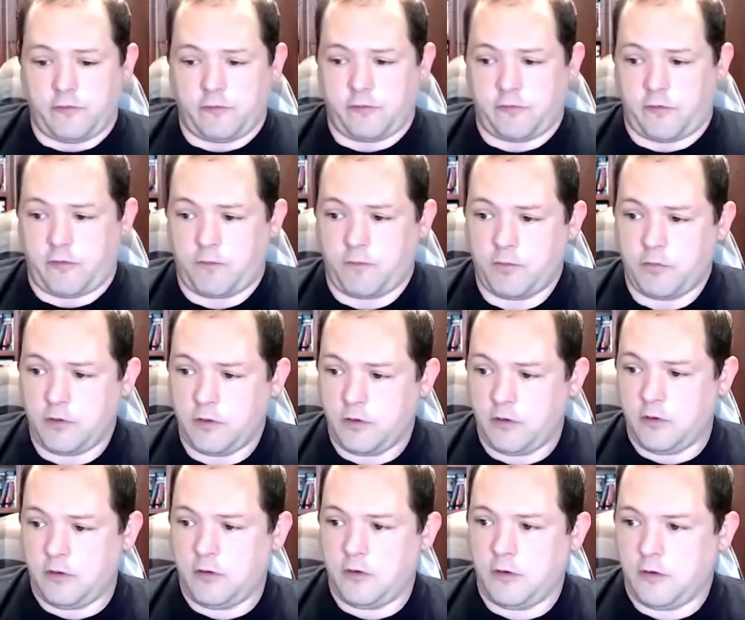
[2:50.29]
So
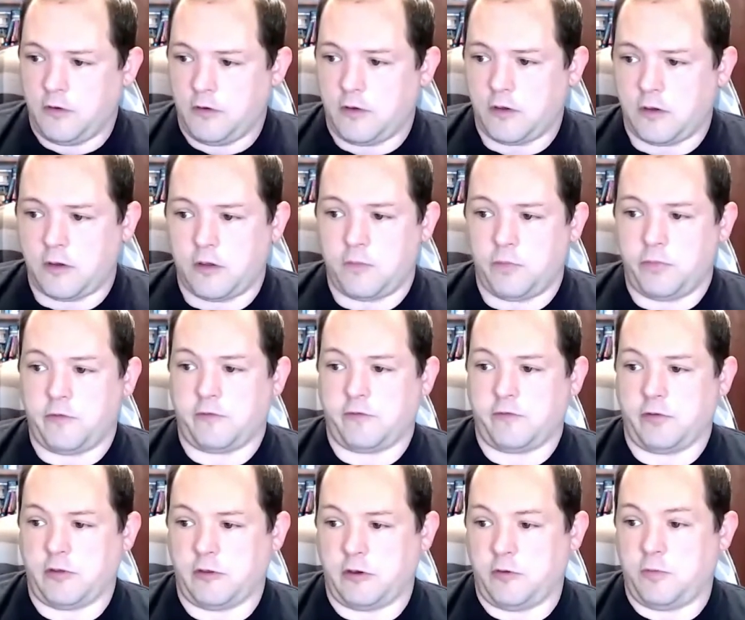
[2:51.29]
there's a
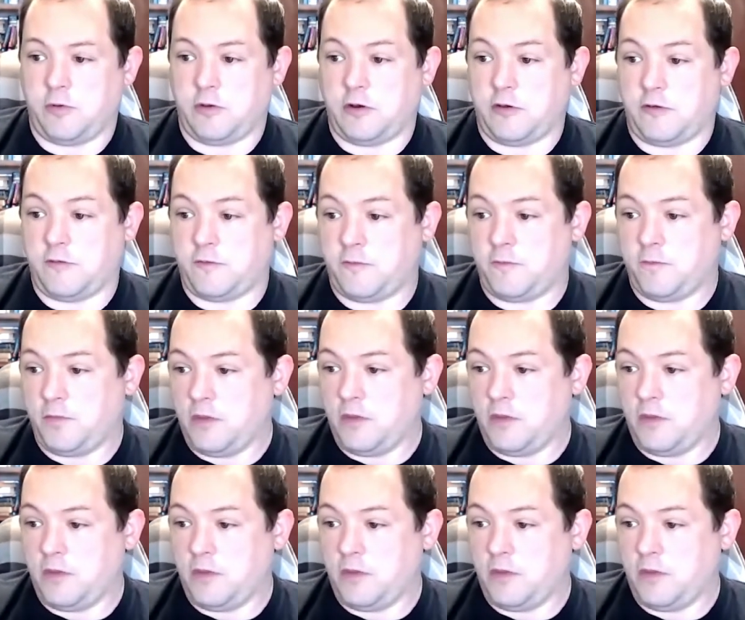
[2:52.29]
little bit of,